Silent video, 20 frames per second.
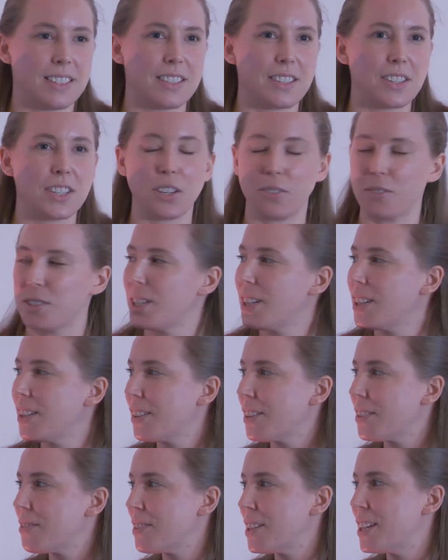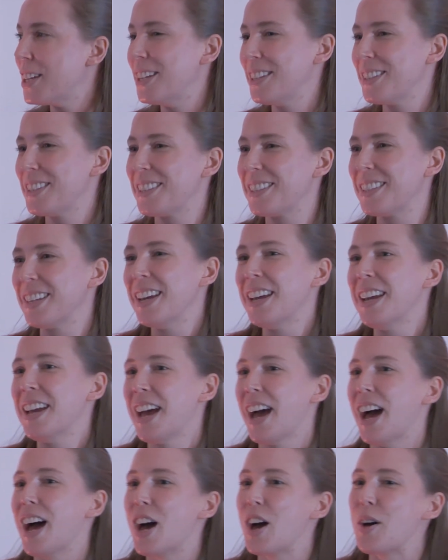guilty of this.
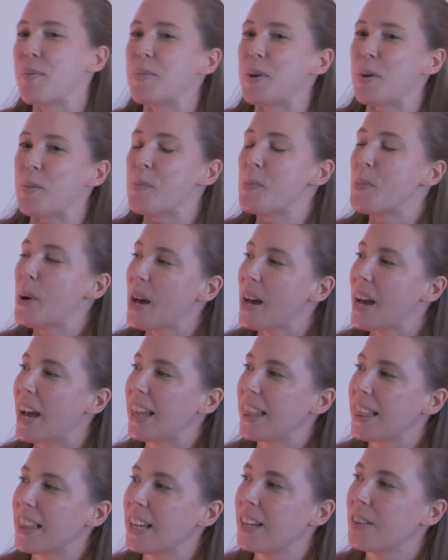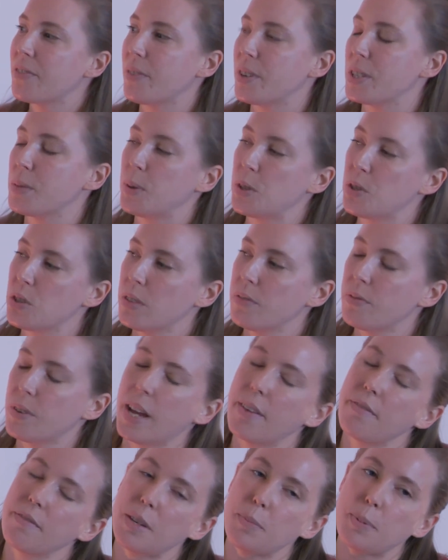But I think, especially for
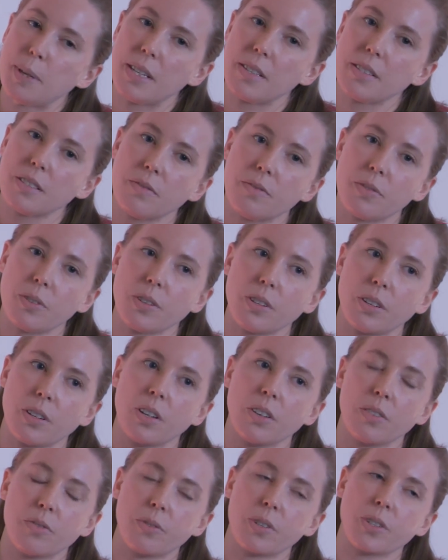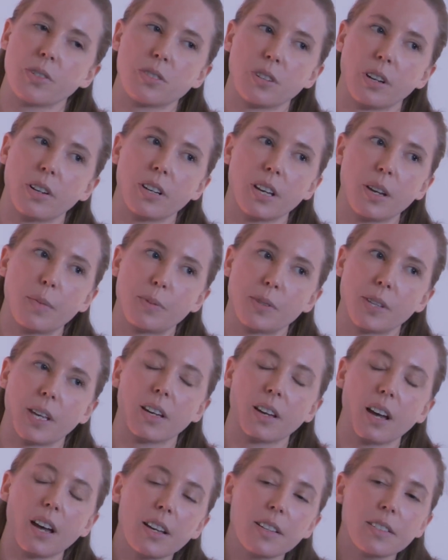MVPs and for startups
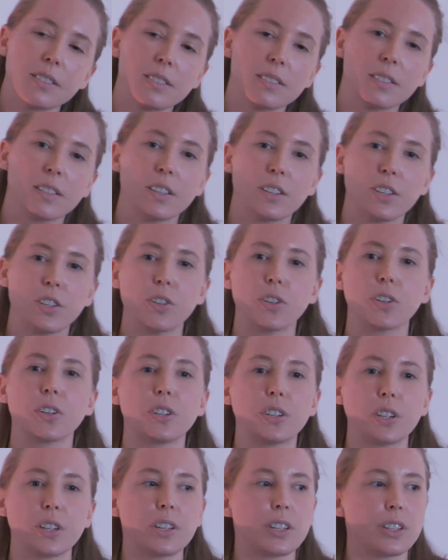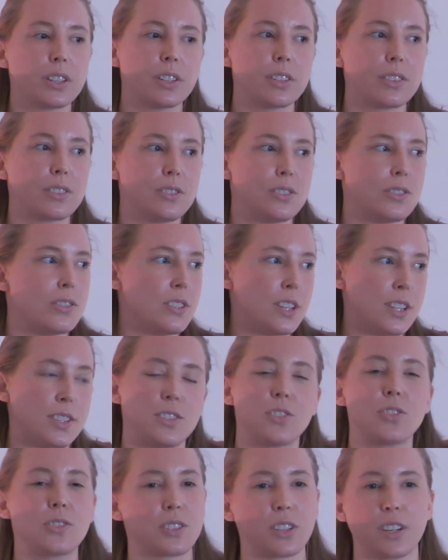like us,
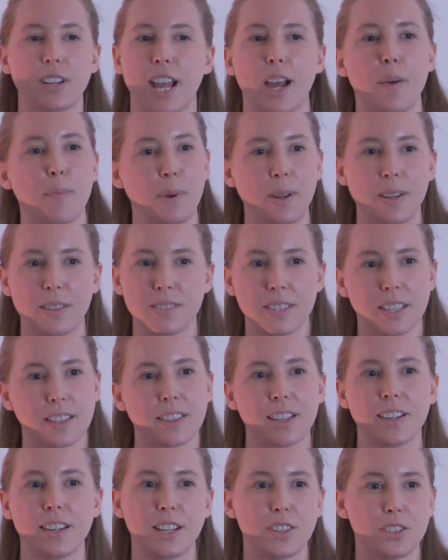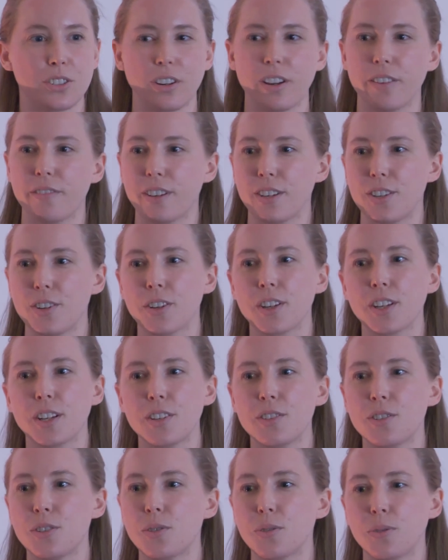it's just gonna happen. It's like the nature of it. You're
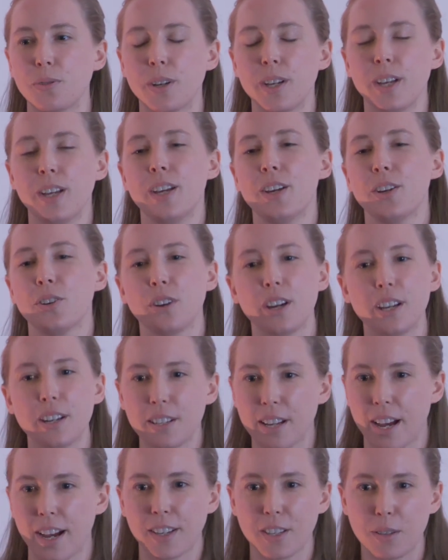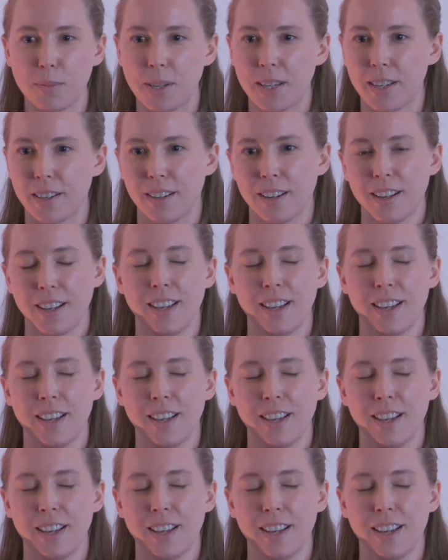gonna create a document